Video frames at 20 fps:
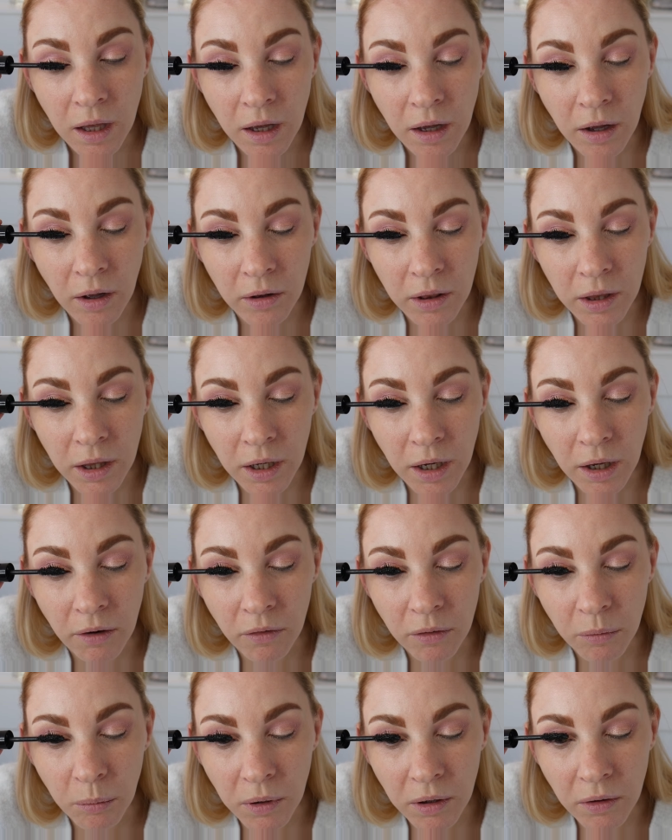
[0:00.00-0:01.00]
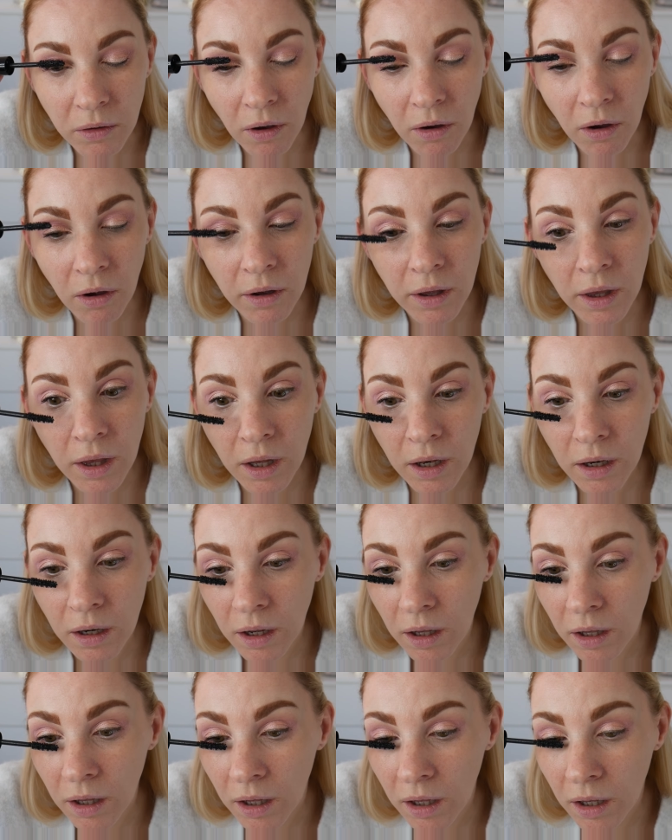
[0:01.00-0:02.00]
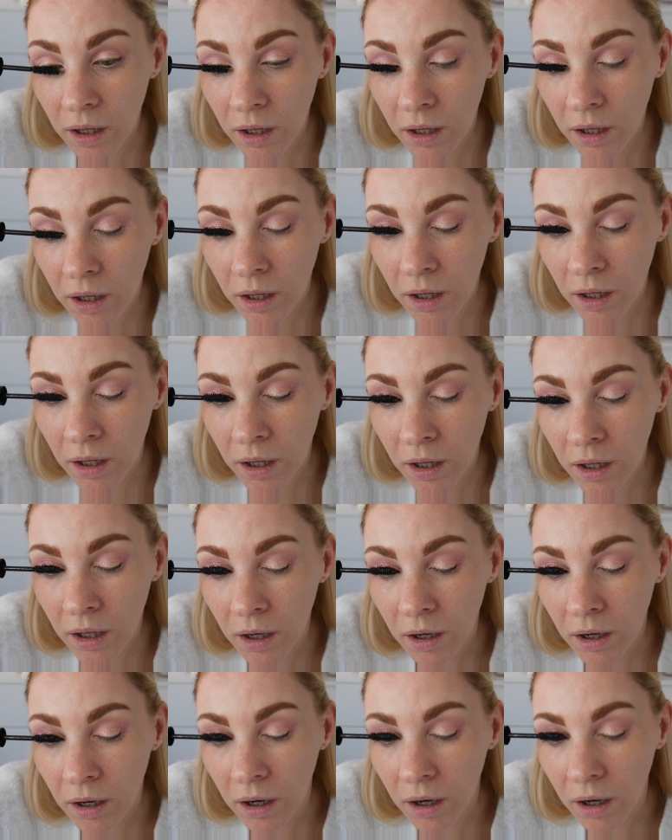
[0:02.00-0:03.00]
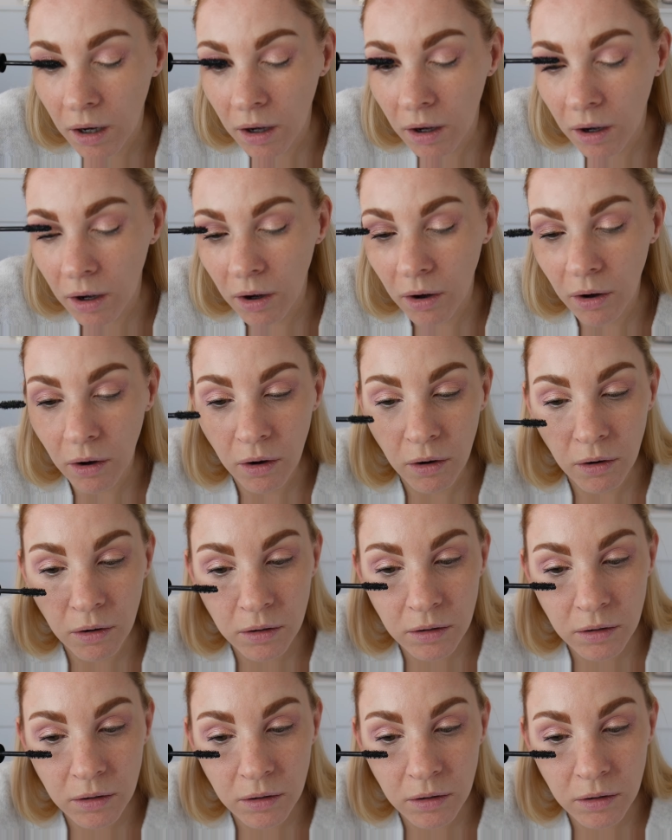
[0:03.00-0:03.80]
all you can hear is me talking, or